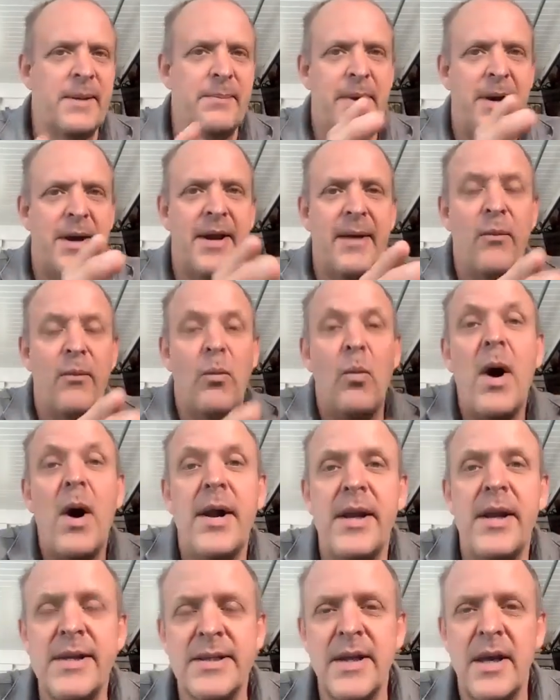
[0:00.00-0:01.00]
Paradigm
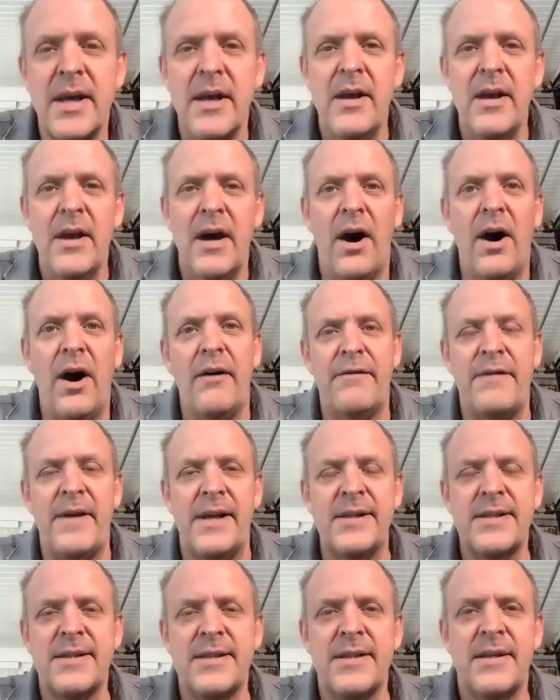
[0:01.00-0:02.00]
one is
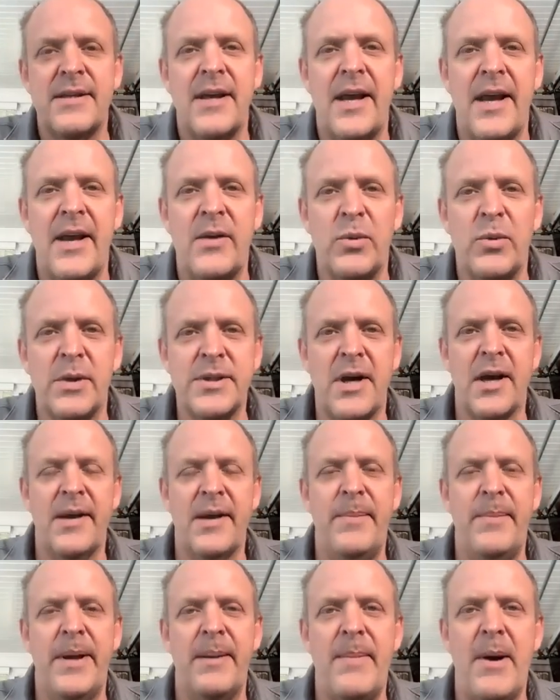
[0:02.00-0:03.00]
offense, and we'll talk a
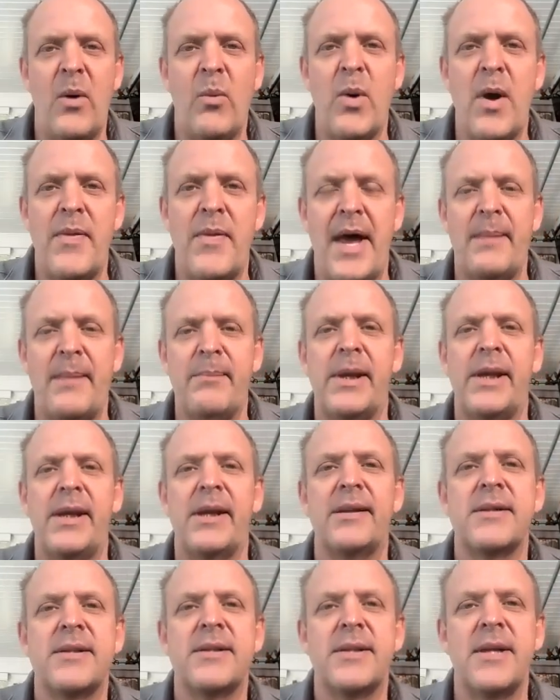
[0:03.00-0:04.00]
bit about what that
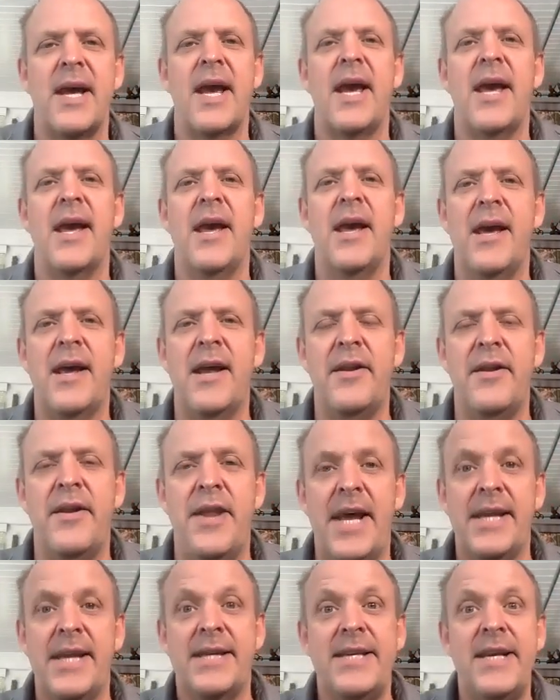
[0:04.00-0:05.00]
means, and
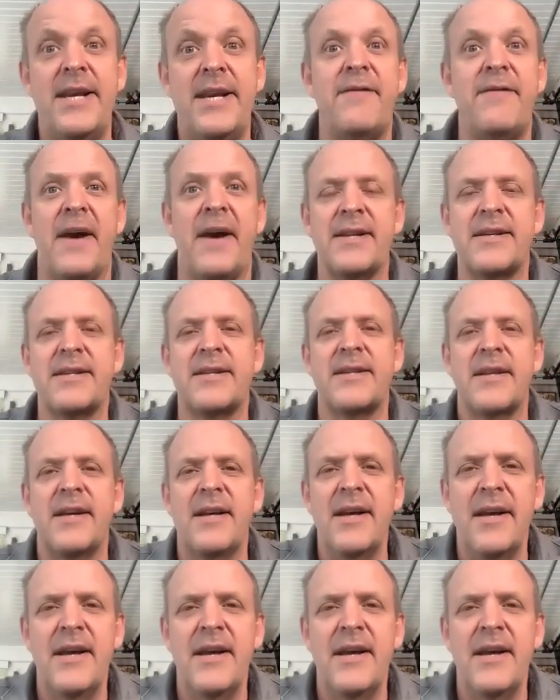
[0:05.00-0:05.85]
then defense.